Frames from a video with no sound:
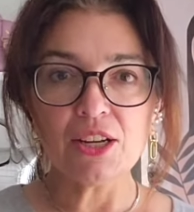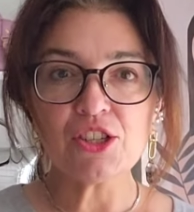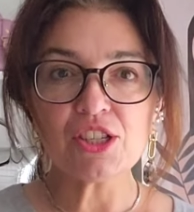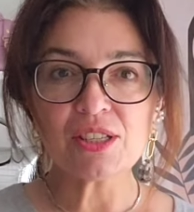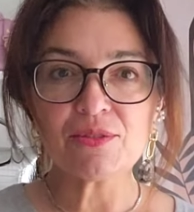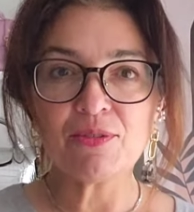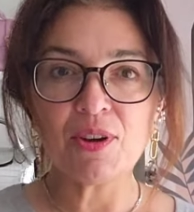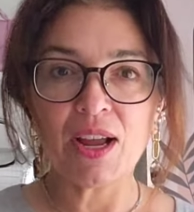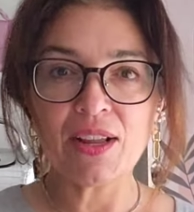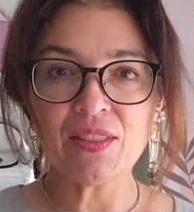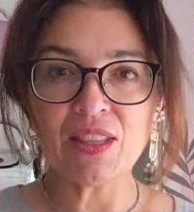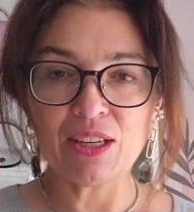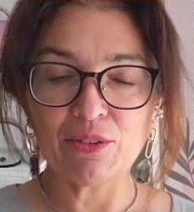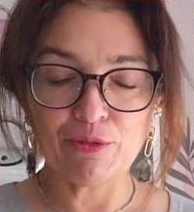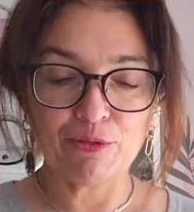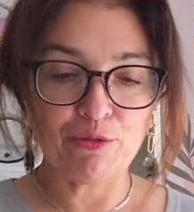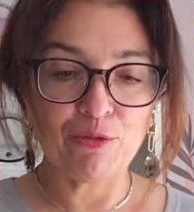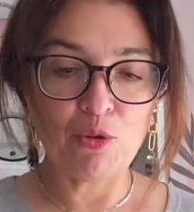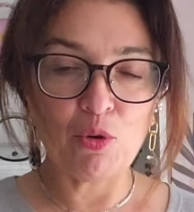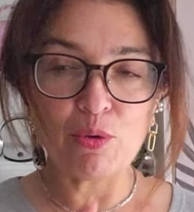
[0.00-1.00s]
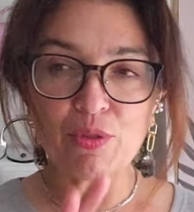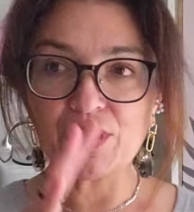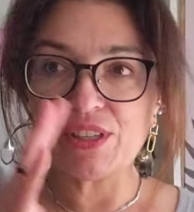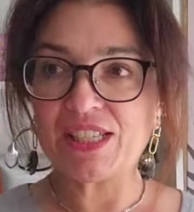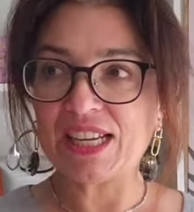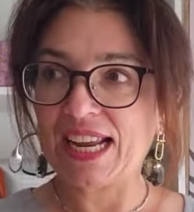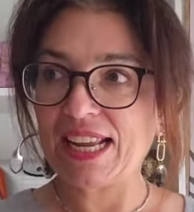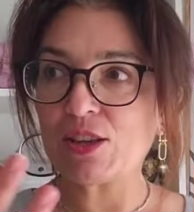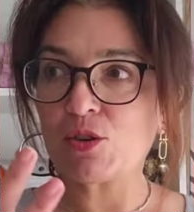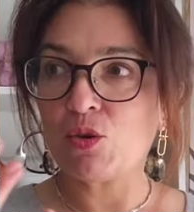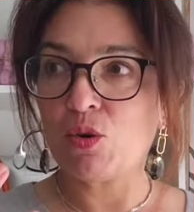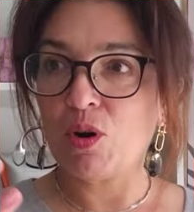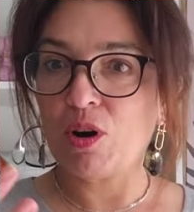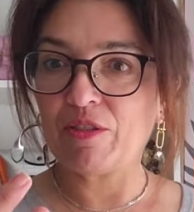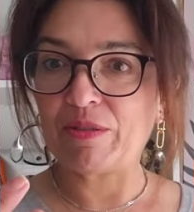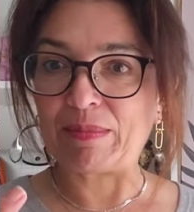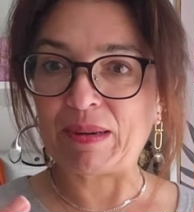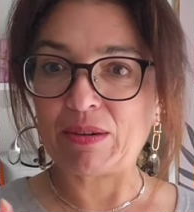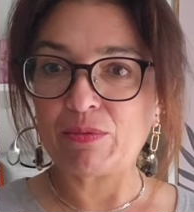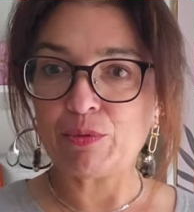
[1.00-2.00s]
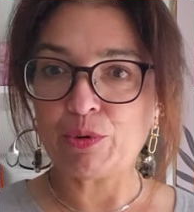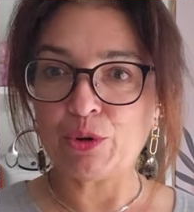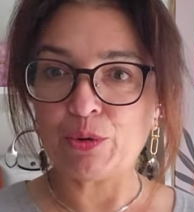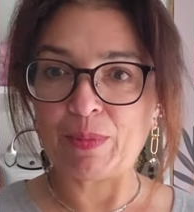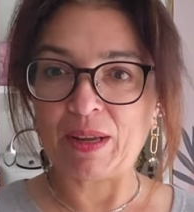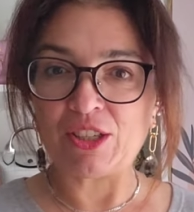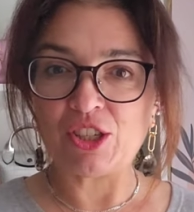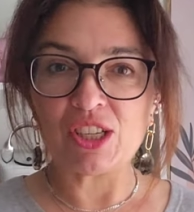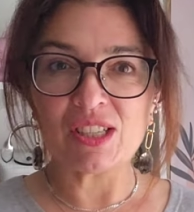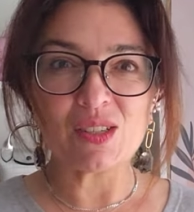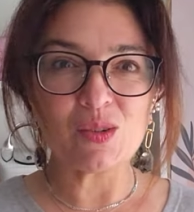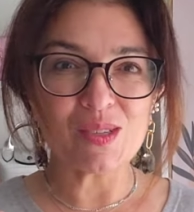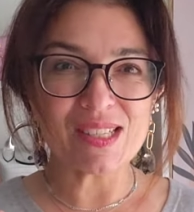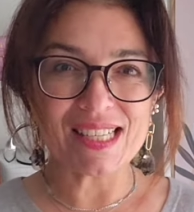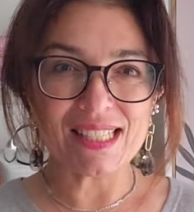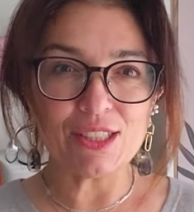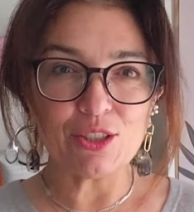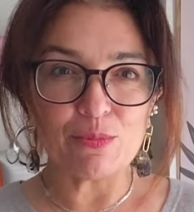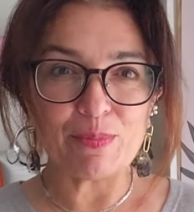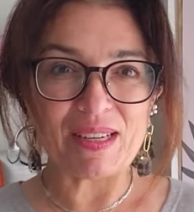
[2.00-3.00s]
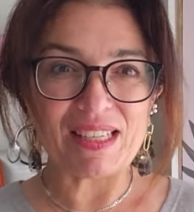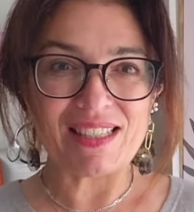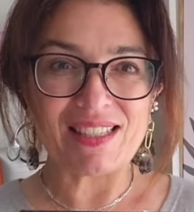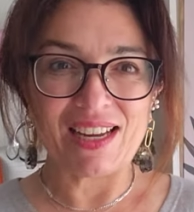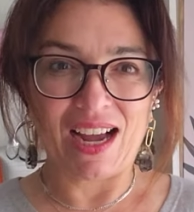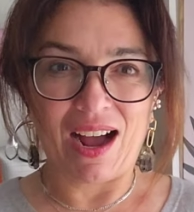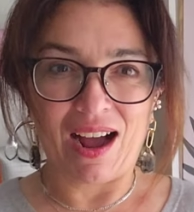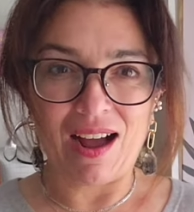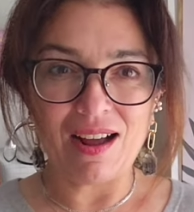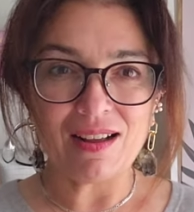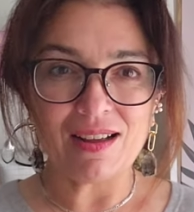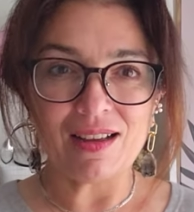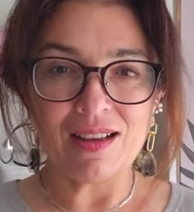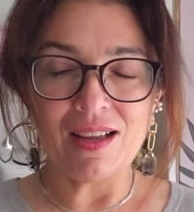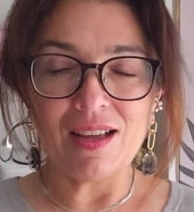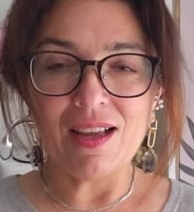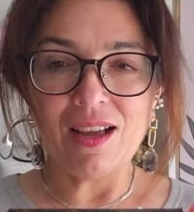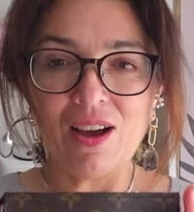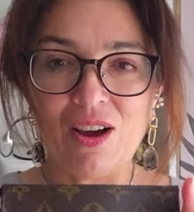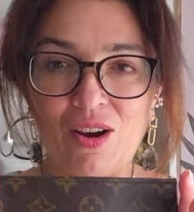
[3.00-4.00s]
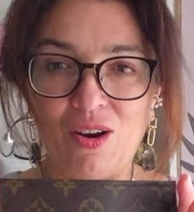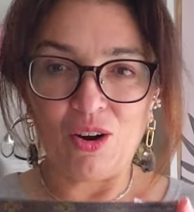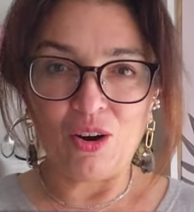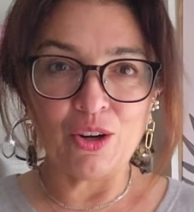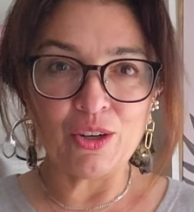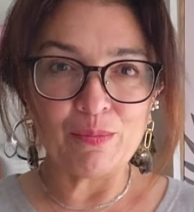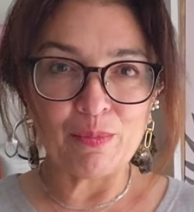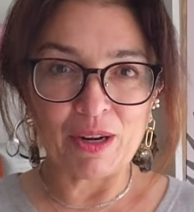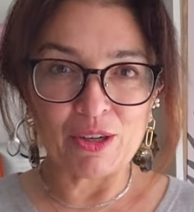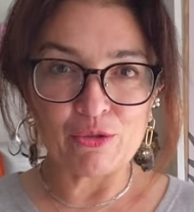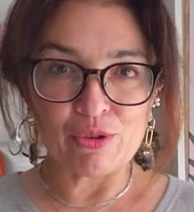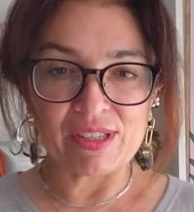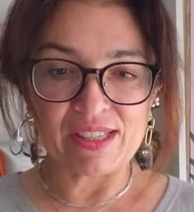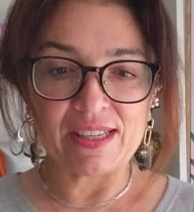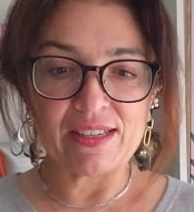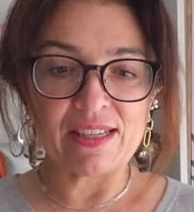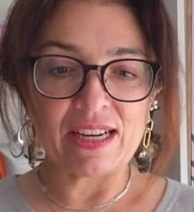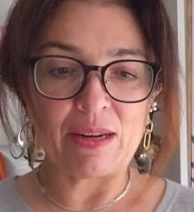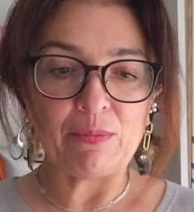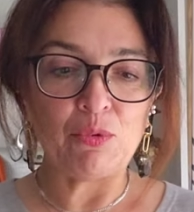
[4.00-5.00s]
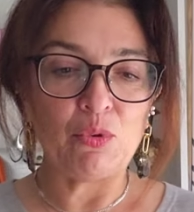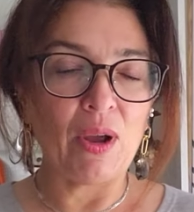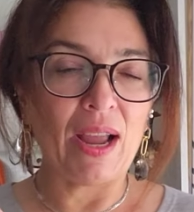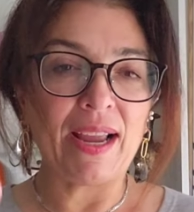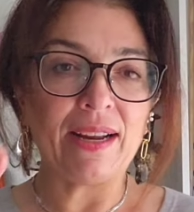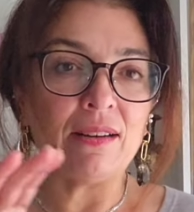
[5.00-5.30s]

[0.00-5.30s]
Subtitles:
I just find that for the decor of my room, it just looks a little bit dark on my dressing table.